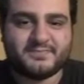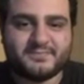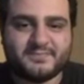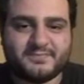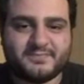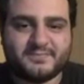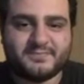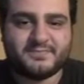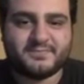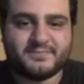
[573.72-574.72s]

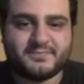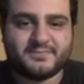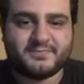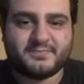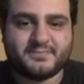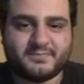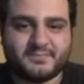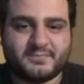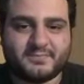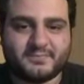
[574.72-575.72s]

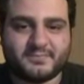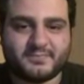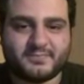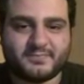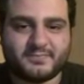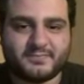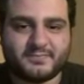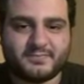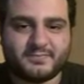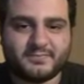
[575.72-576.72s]

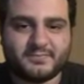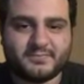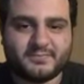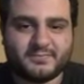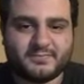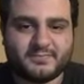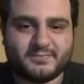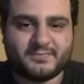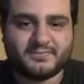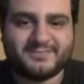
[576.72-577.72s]

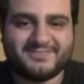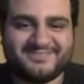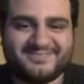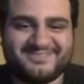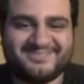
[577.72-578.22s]
(silent)